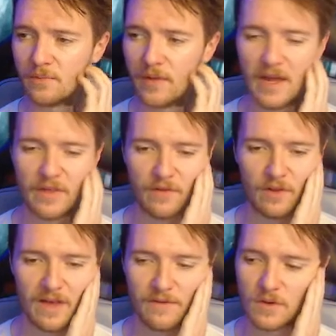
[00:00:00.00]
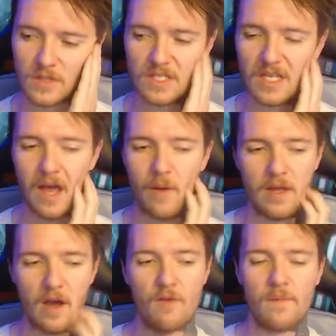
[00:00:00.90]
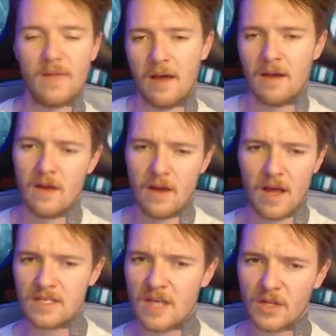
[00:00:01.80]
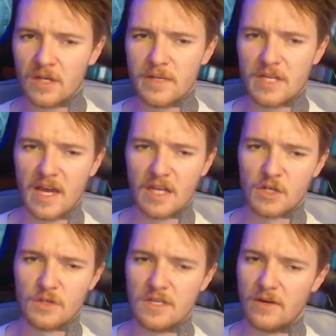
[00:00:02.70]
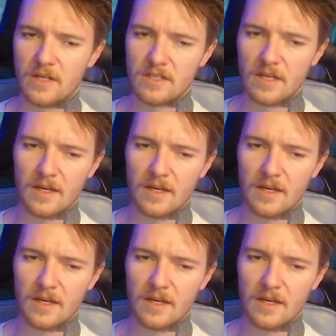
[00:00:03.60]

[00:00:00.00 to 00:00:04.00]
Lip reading: play a few levels, and see how we go from there. There's nothing to be taken too seriously.